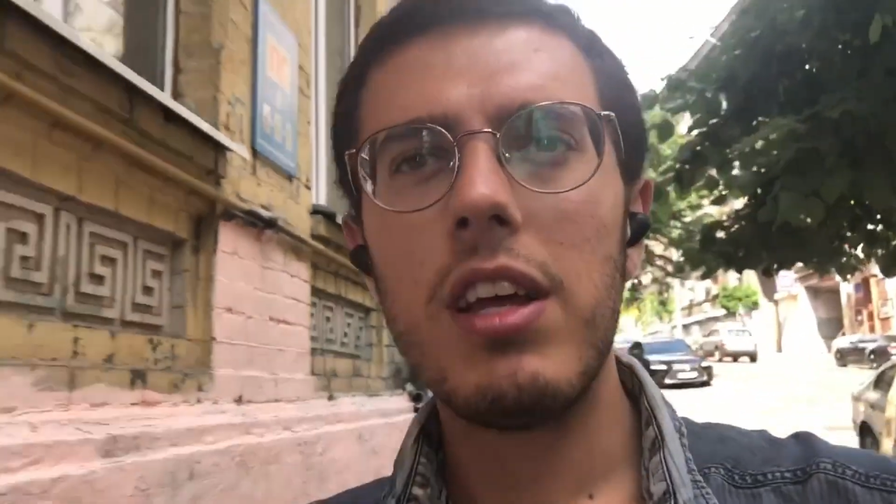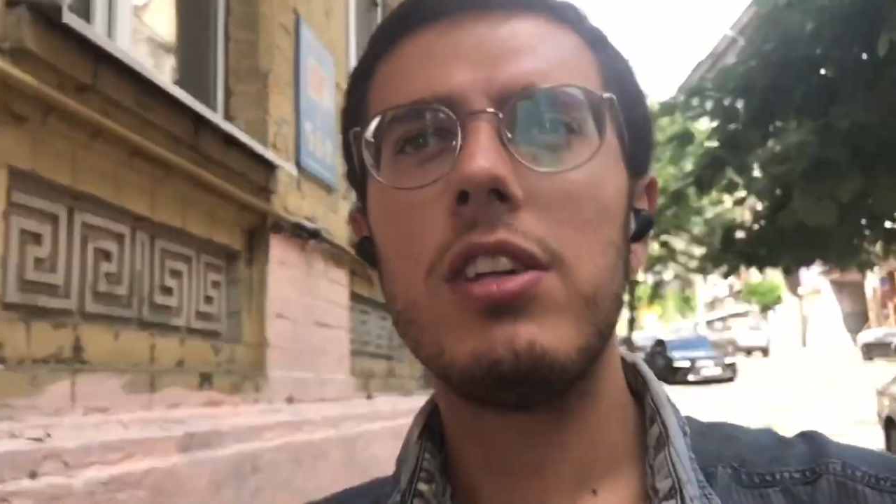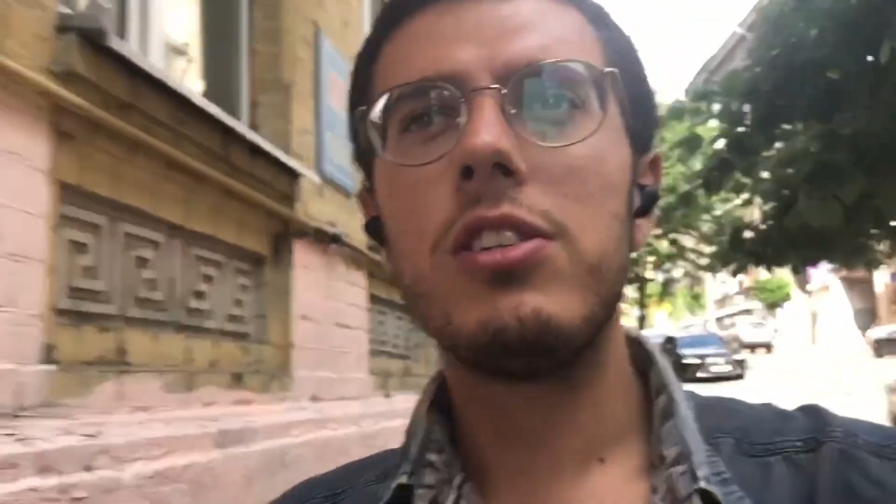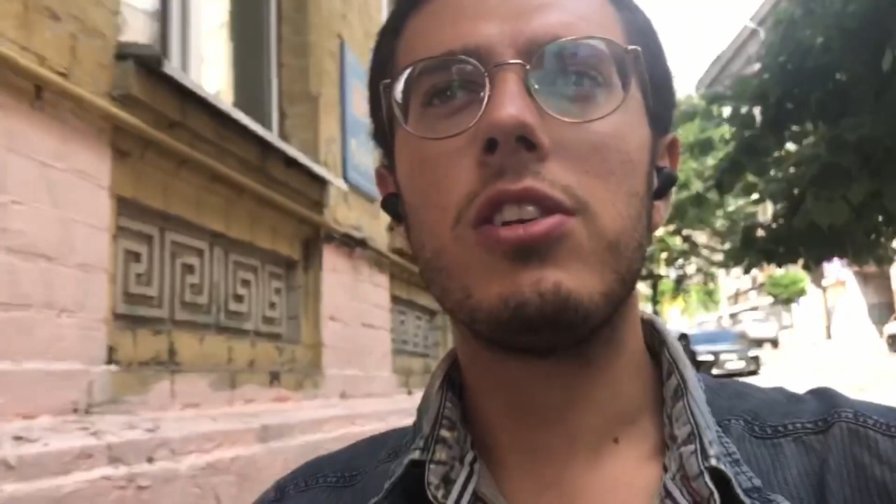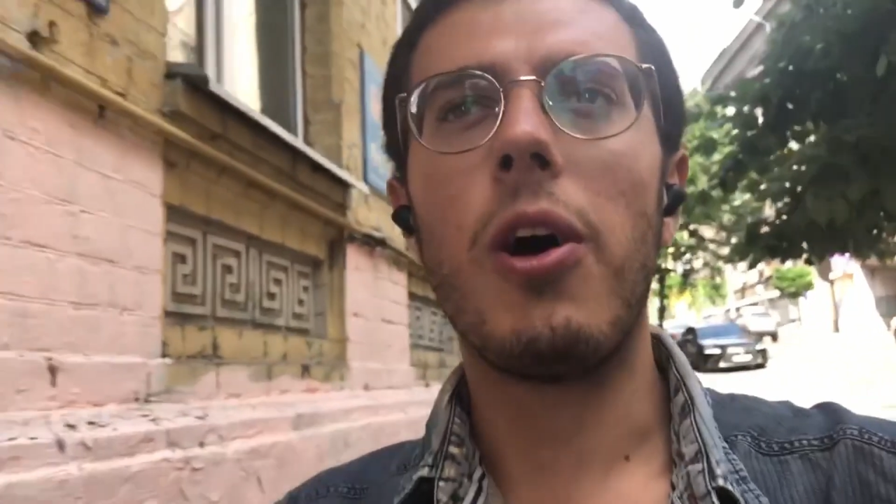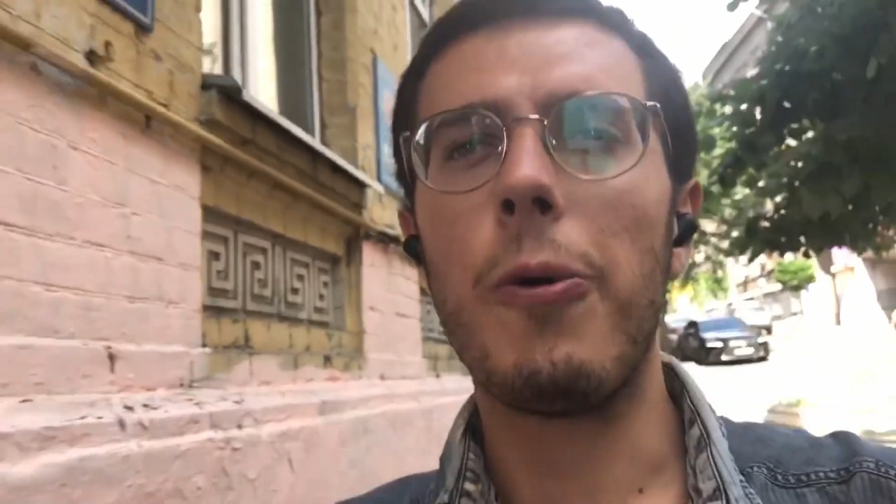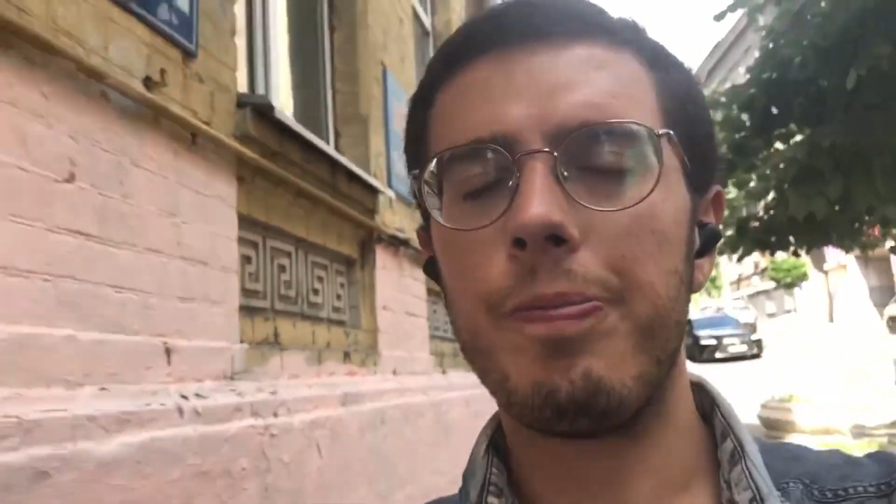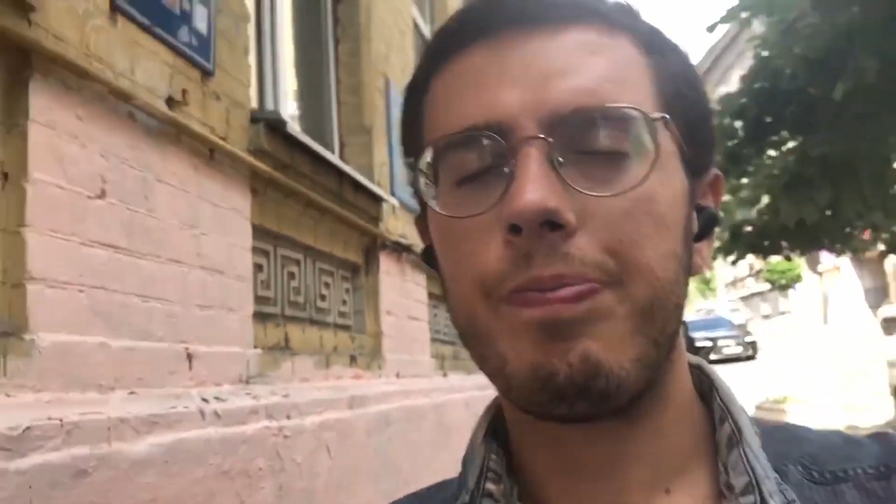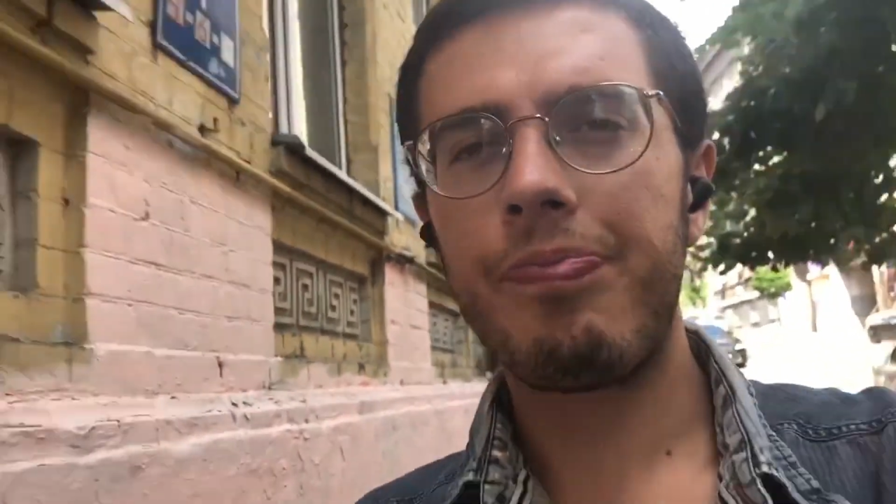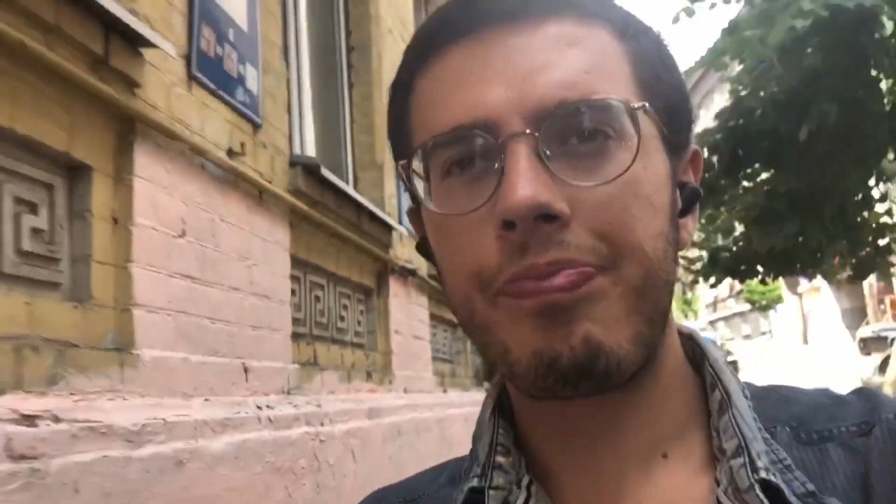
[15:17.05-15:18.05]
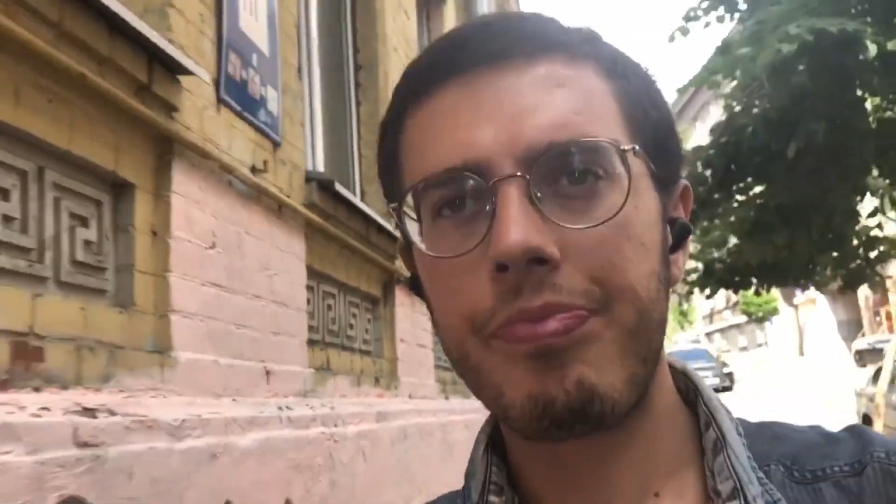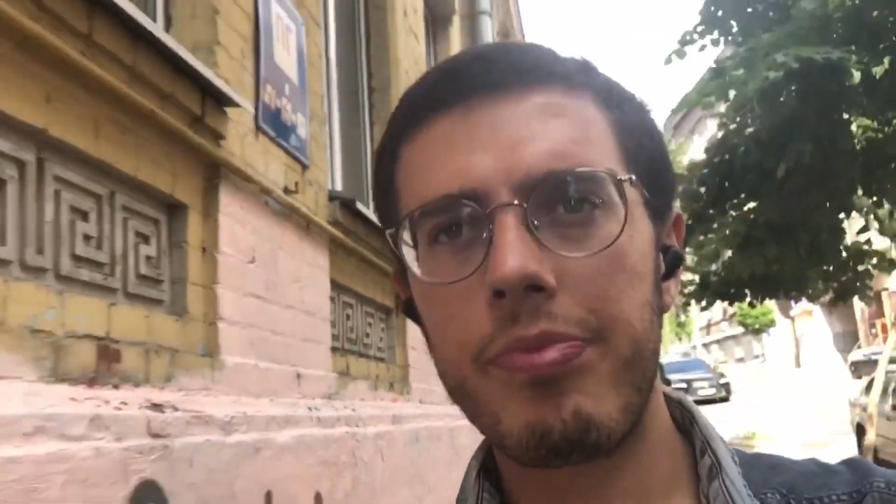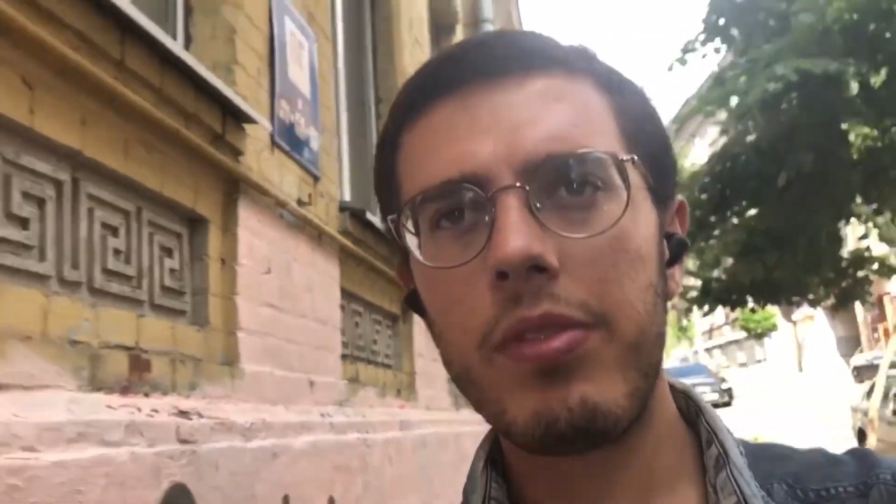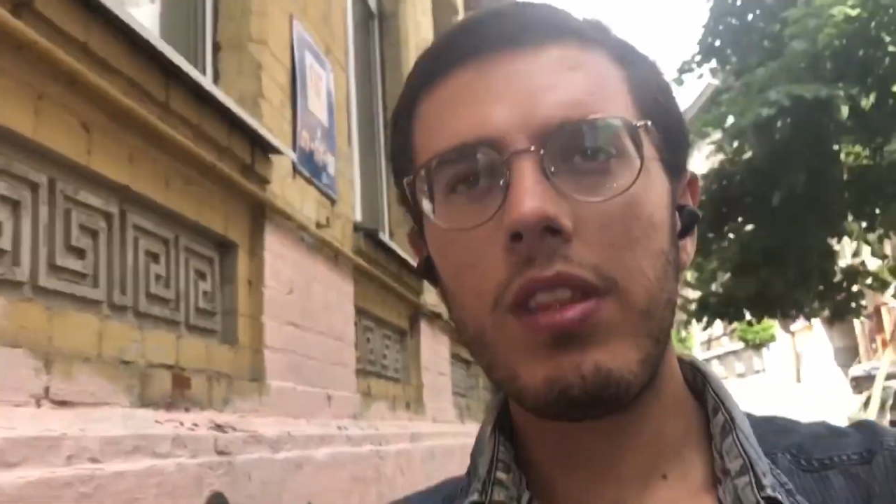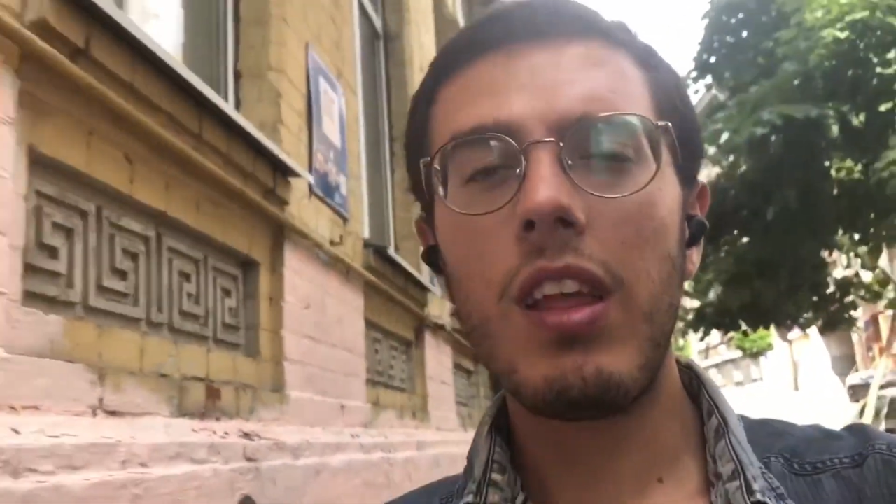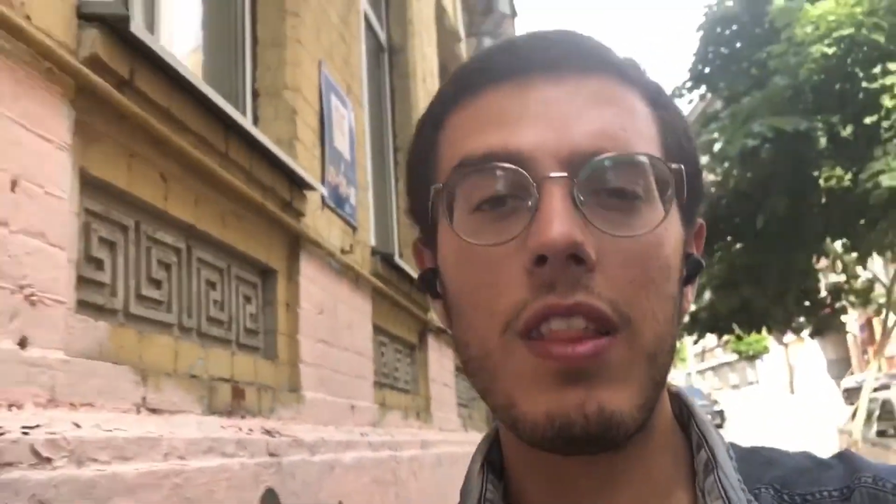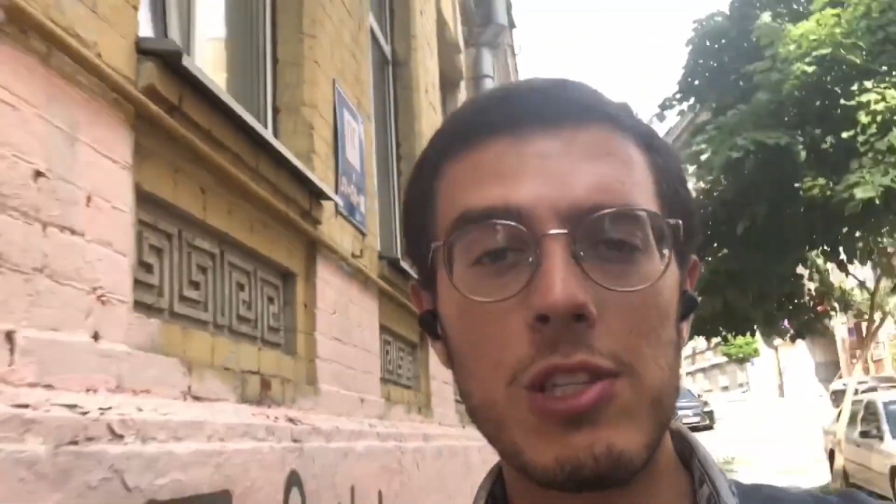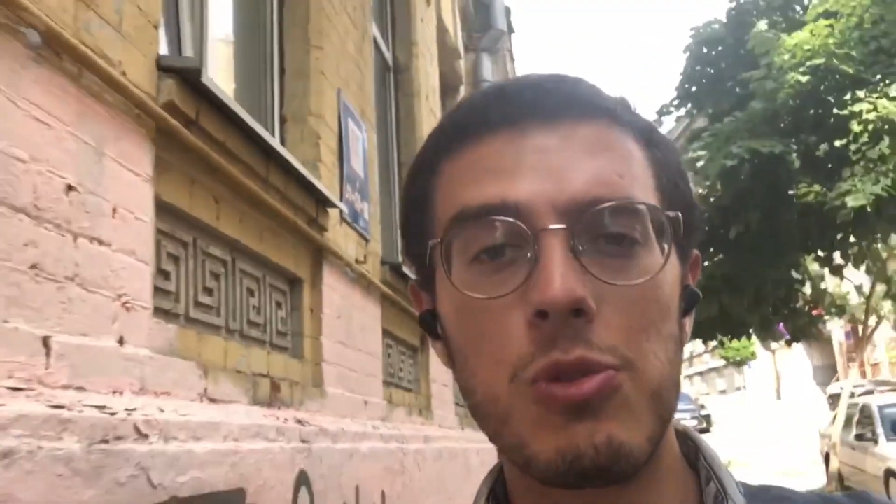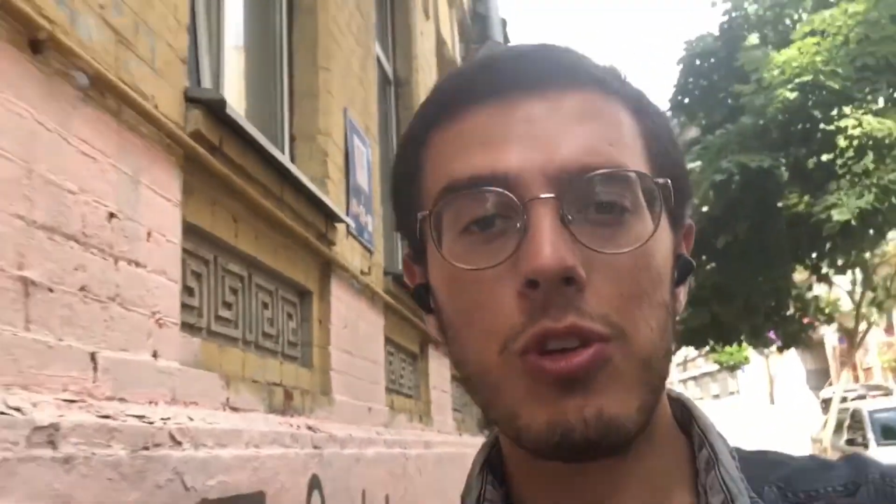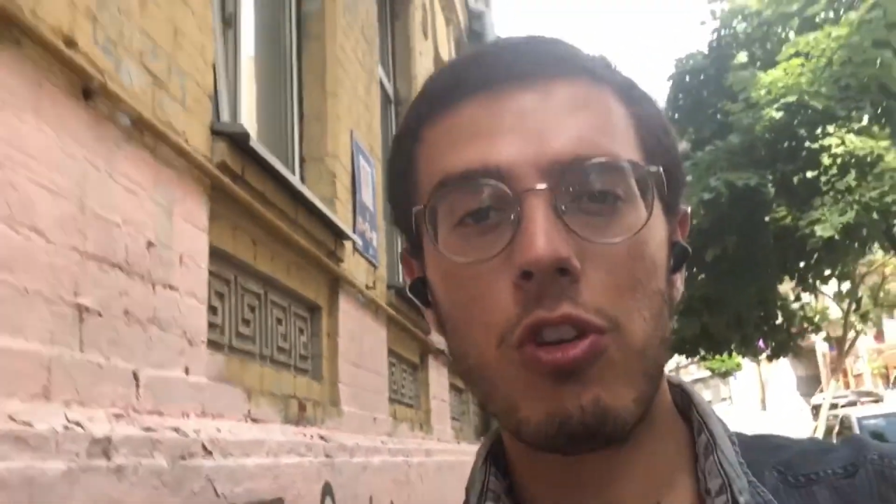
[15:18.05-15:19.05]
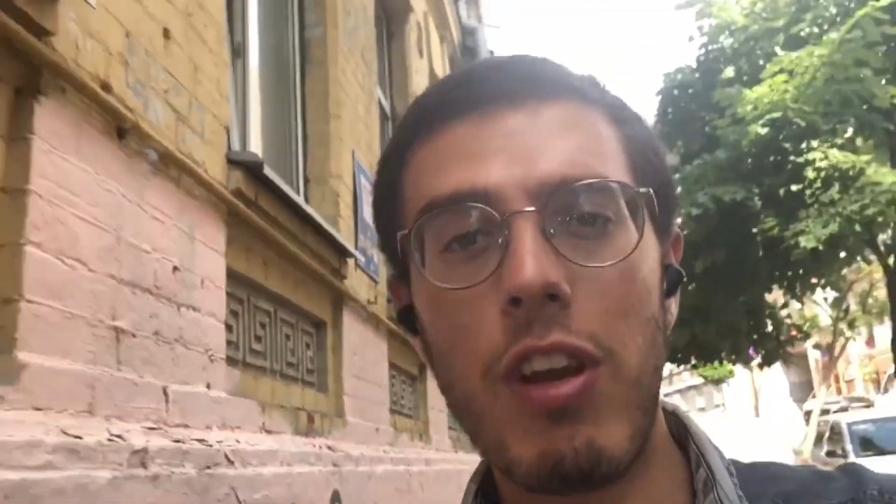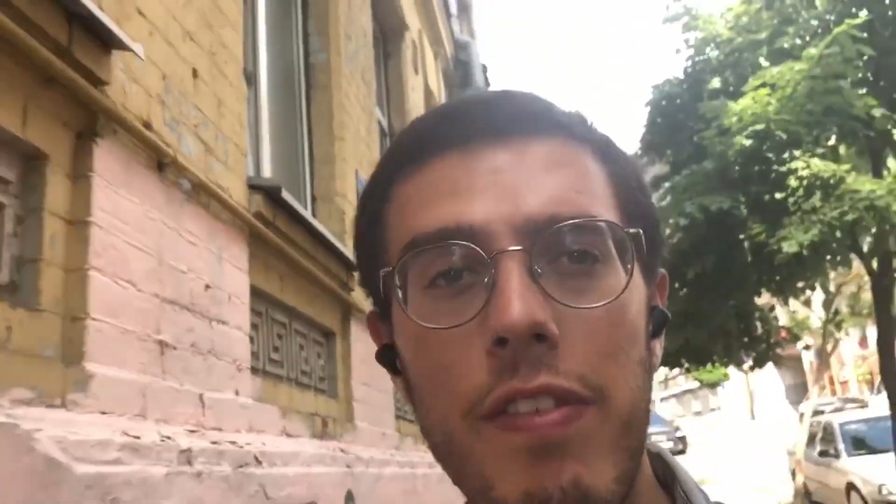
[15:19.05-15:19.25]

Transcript: So that's what the Ukrainian